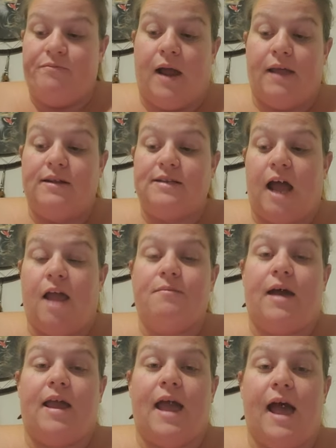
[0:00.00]
by the
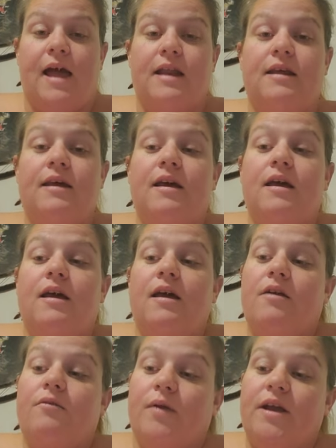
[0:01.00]
time I had
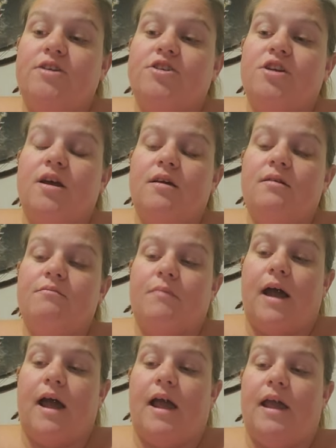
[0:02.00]
reached
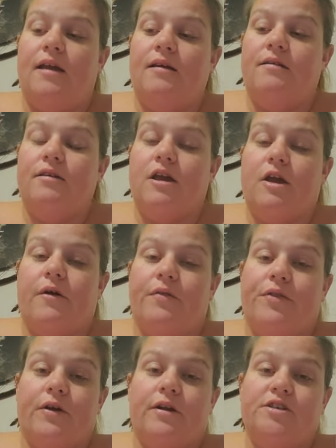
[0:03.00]
my, you know,
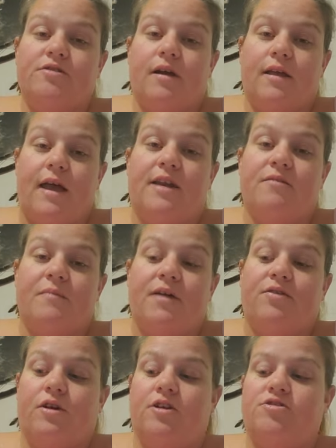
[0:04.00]
third tri- end of
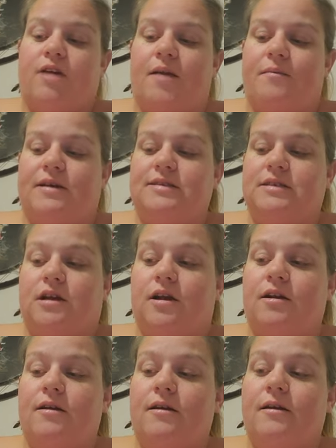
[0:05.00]
my third
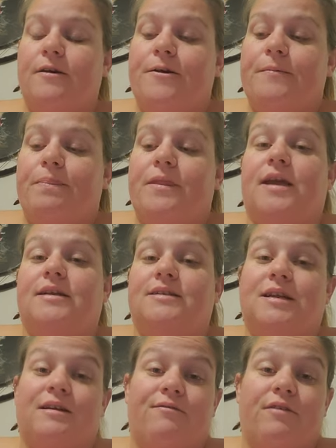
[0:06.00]
trimester, it
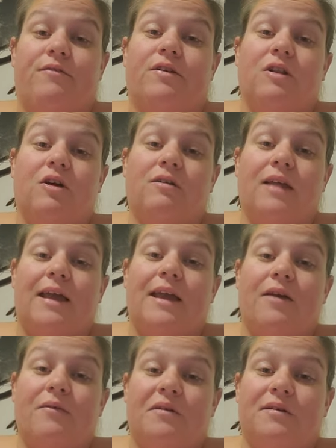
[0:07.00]
didn't even look like
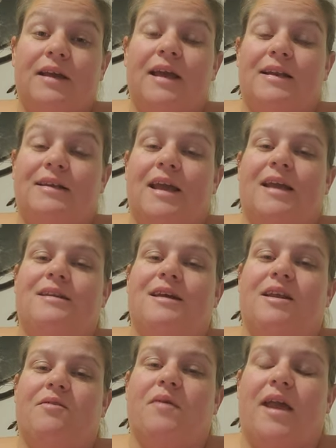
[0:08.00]
I really had gained
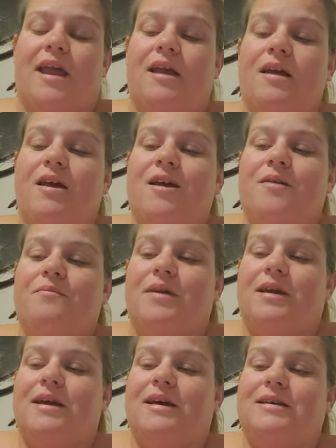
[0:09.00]
any weight
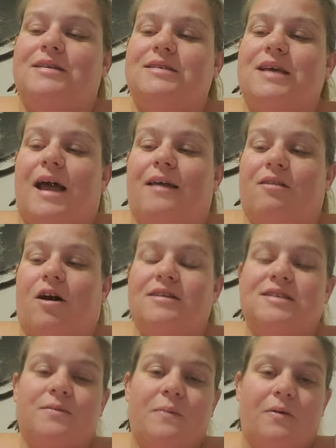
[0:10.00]
because I
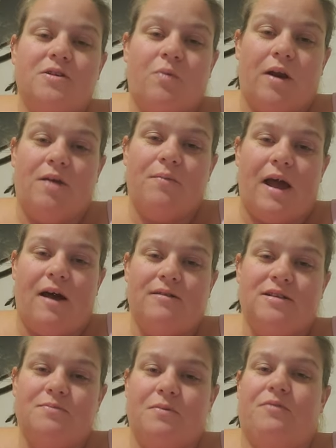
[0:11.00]
lost about 20
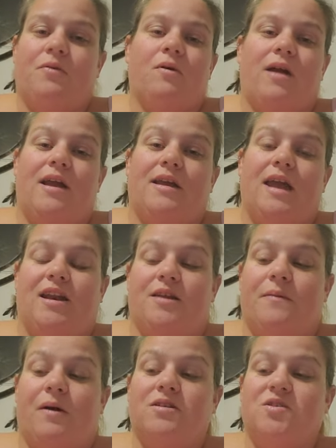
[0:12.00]
pounds before I gained
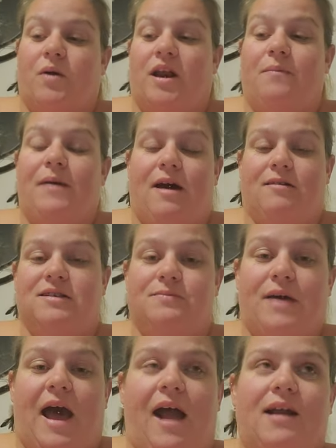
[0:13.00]
about 20 pounds
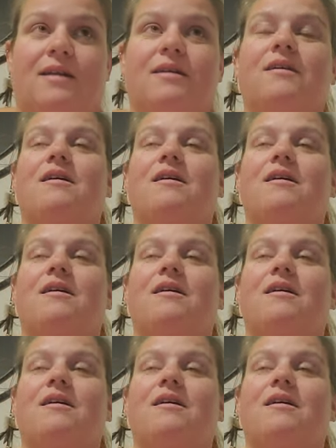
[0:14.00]
back.